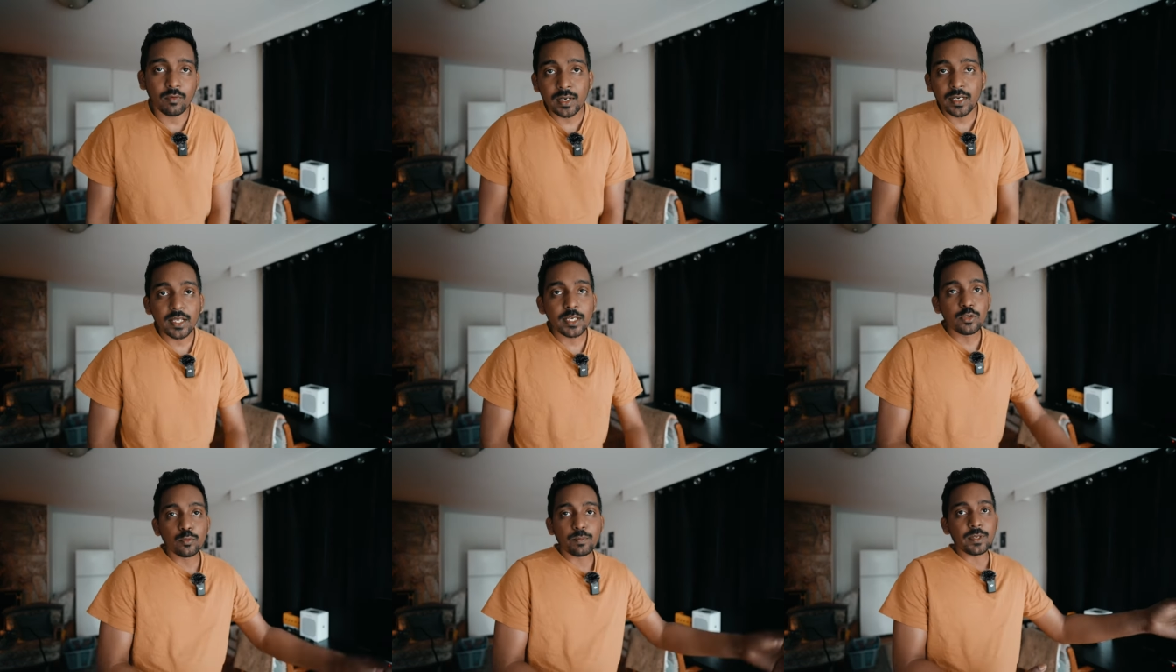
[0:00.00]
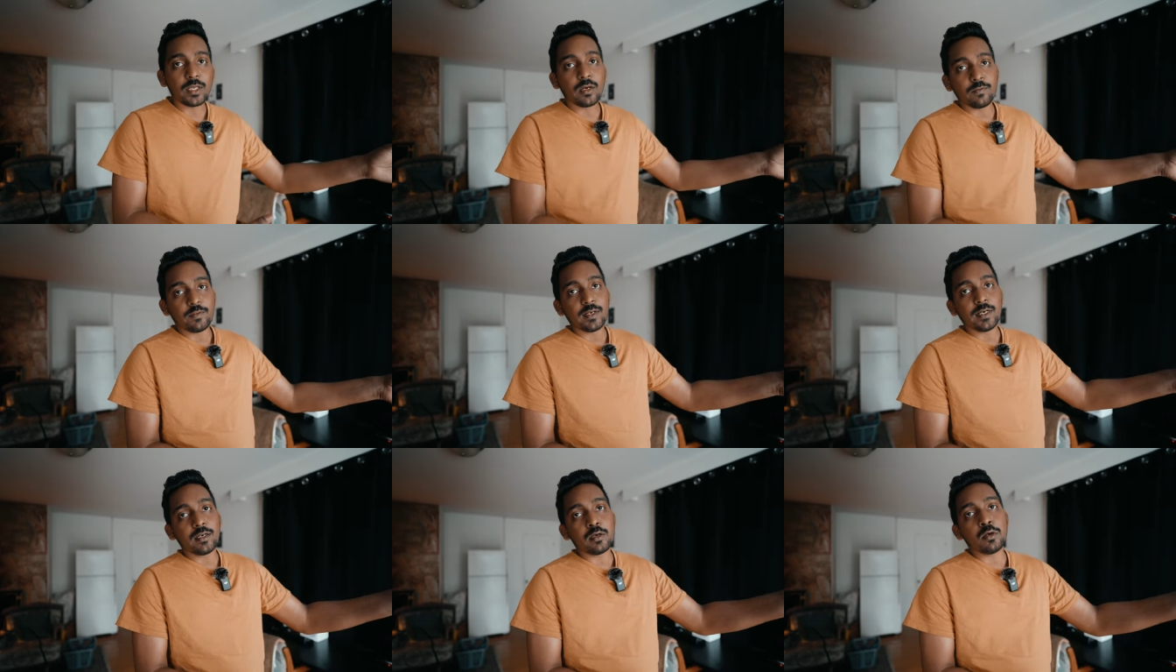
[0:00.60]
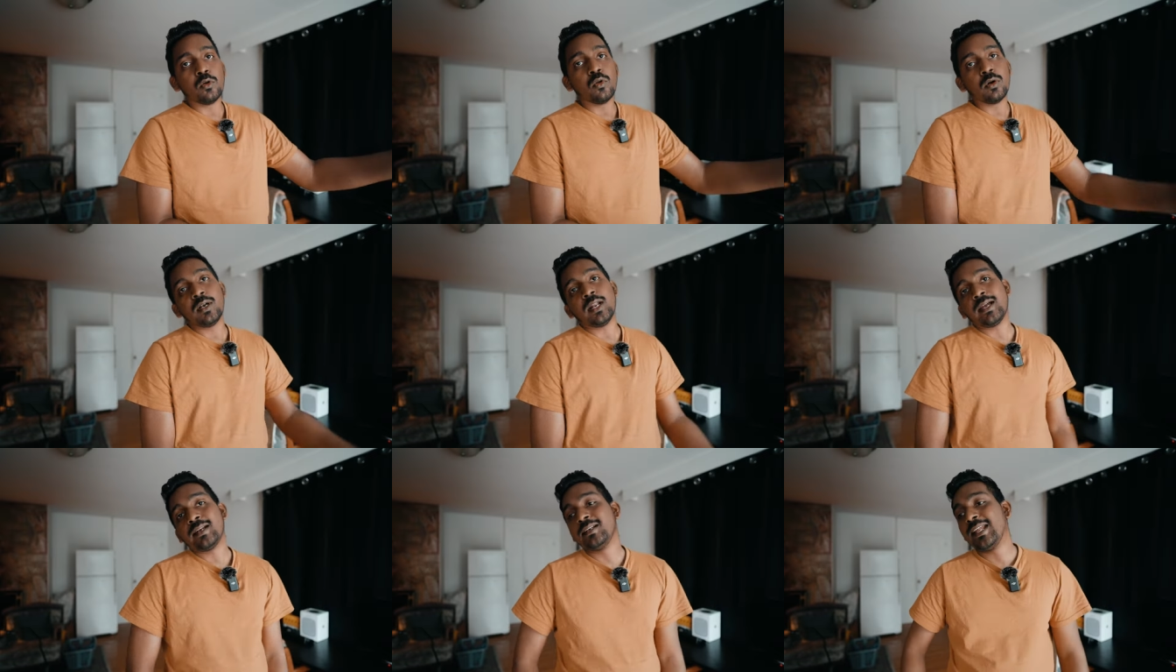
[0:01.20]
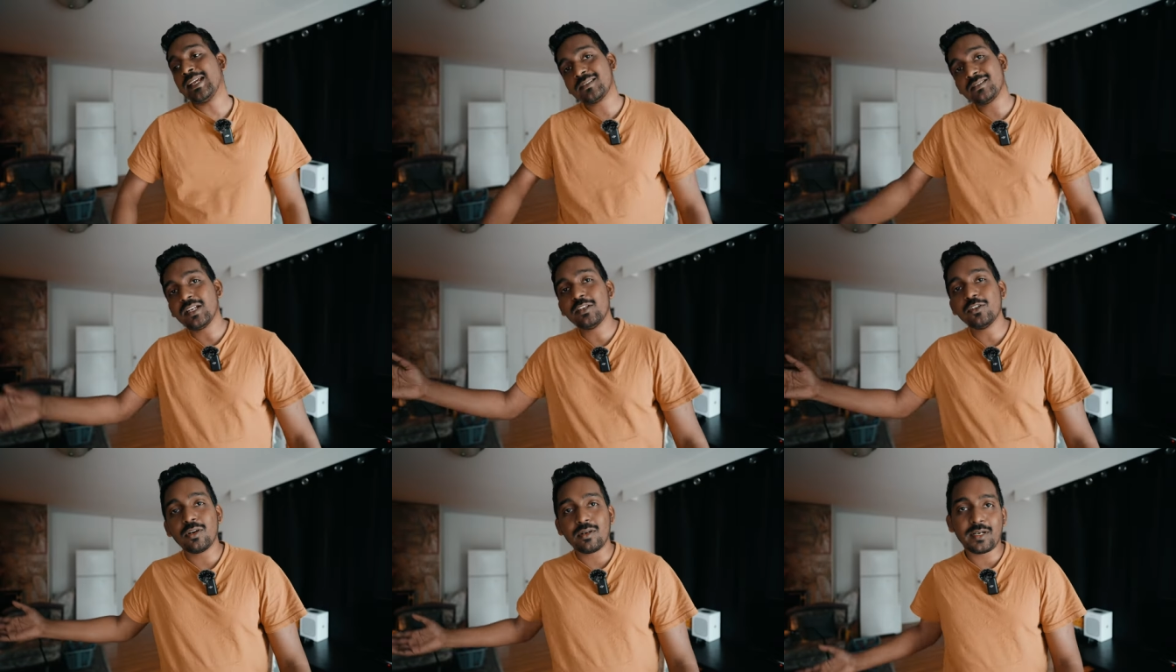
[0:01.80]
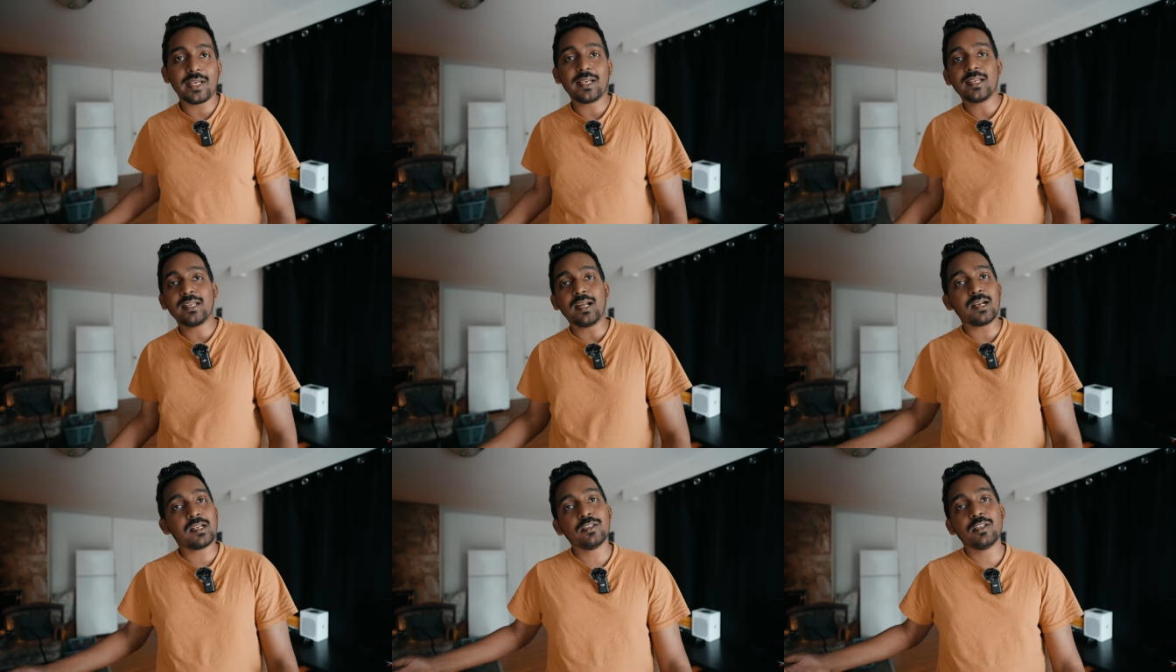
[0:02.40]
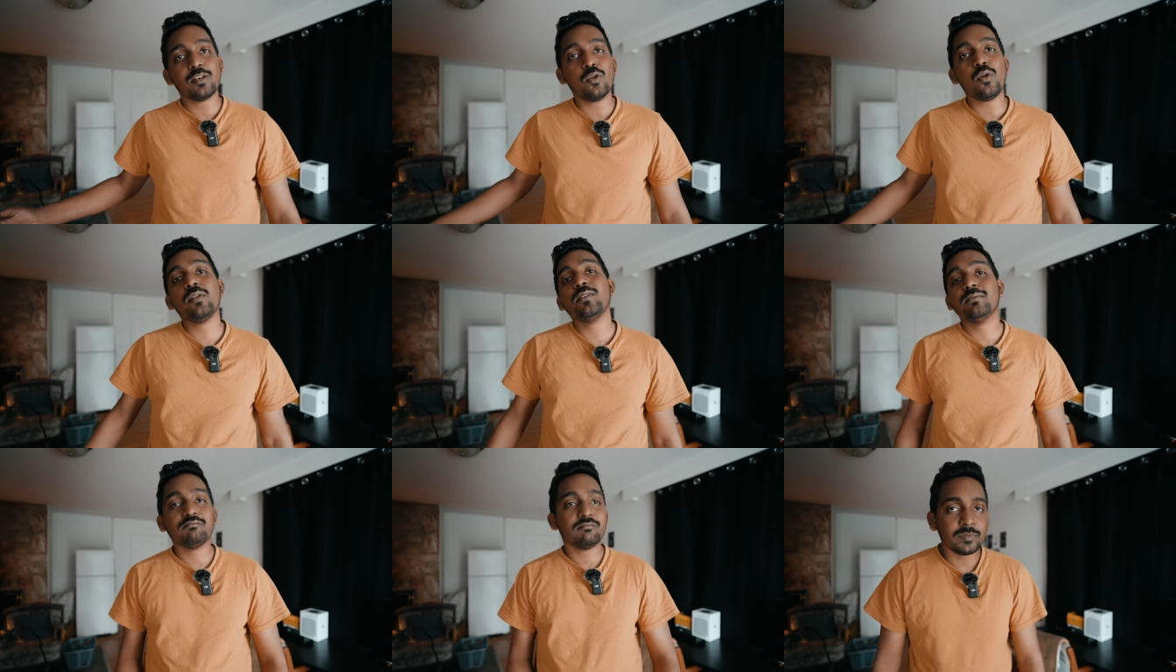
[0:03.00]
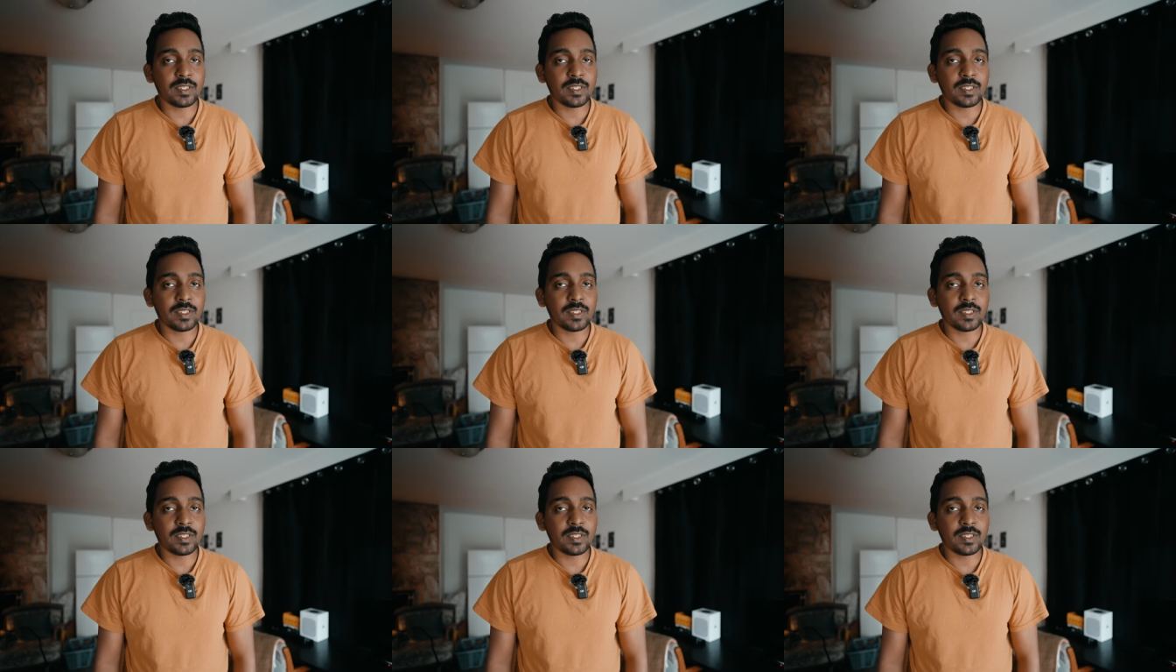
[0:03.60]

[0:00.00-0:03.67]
One day you pay off a little loan, and next day you are taking another loan.